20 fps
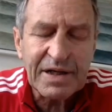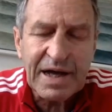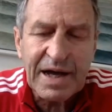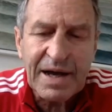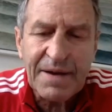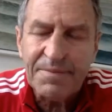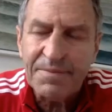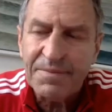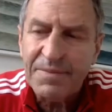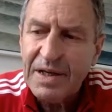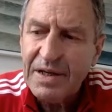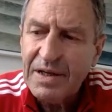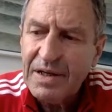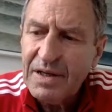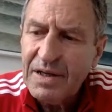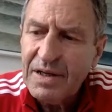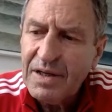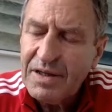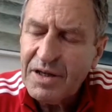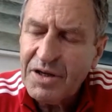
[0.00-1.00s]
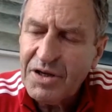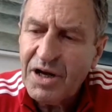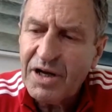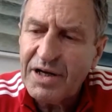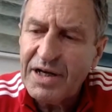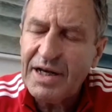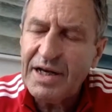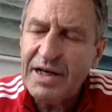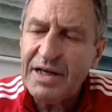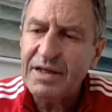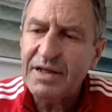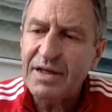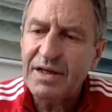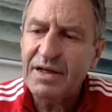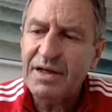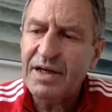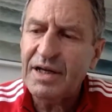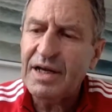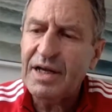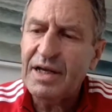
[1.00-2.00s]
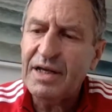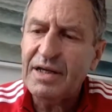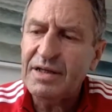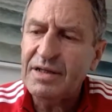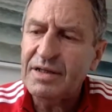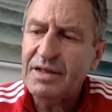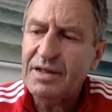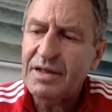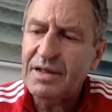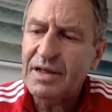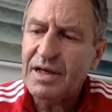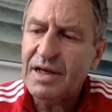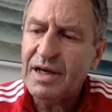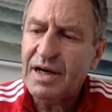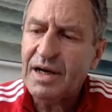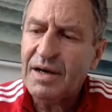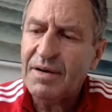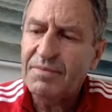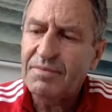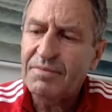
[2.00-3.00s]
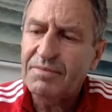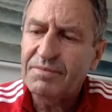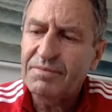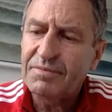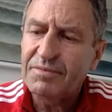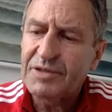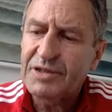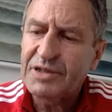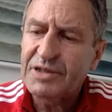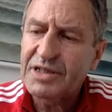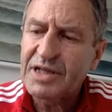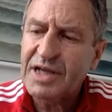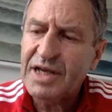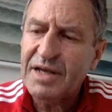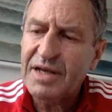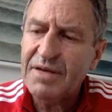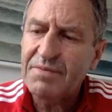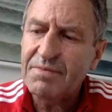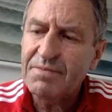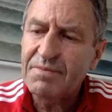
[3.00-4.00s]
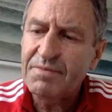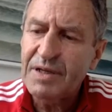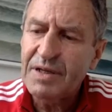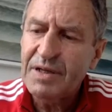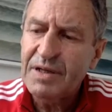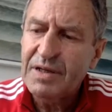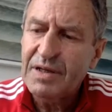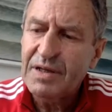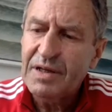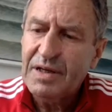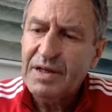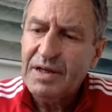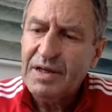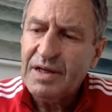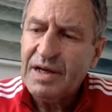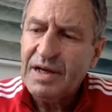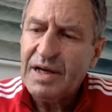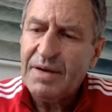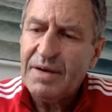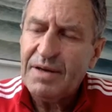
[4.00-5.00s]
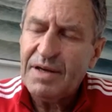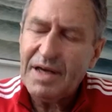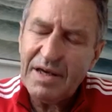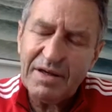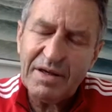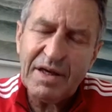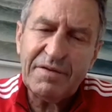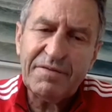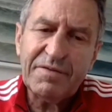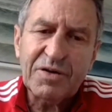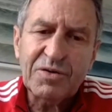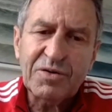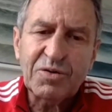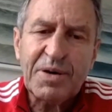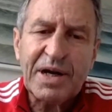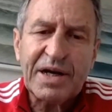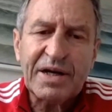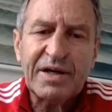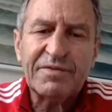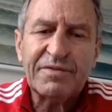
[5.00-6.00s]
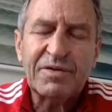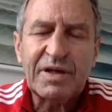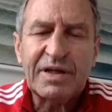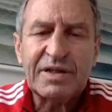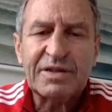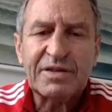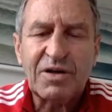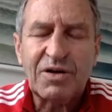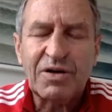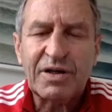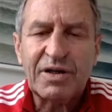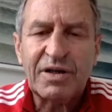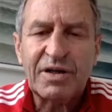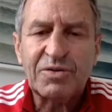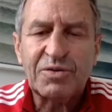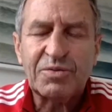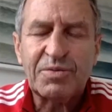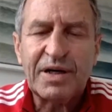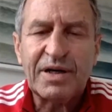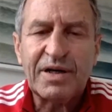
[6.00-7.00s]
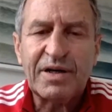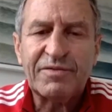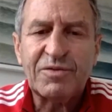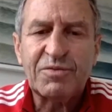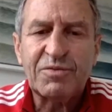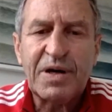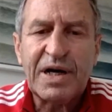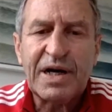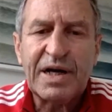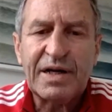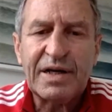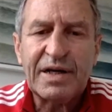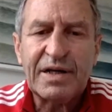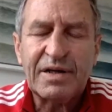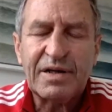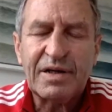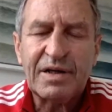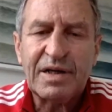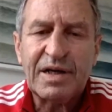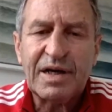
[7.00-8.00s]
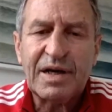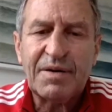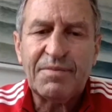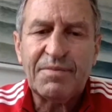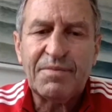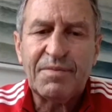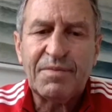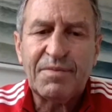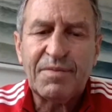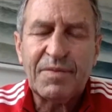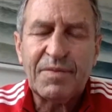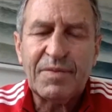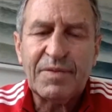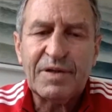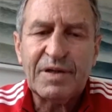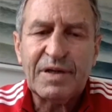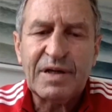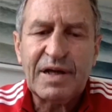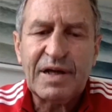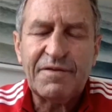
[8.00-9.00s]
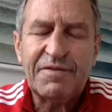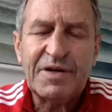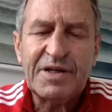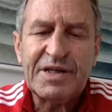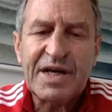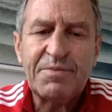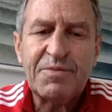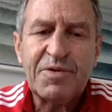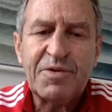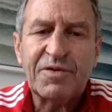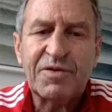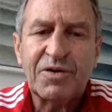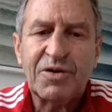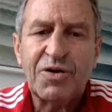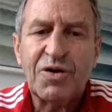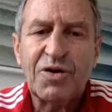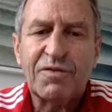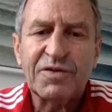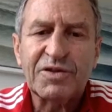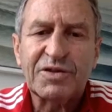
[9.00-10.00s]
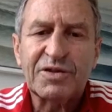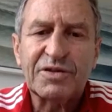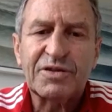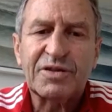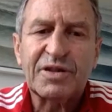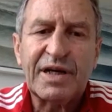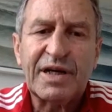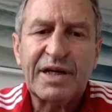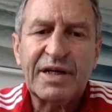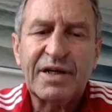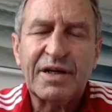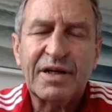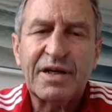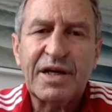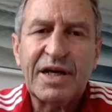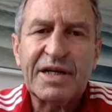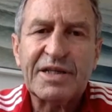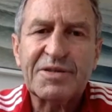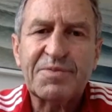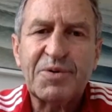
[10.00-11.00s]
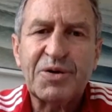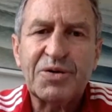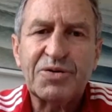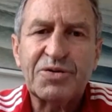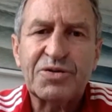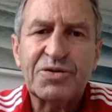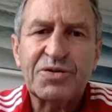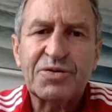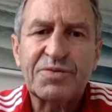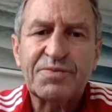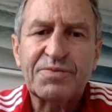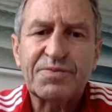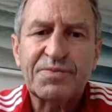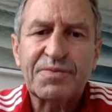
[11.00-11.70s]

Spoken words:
In any team, even at All Black level, less likely at All Black level, but every team you've got novices and experts,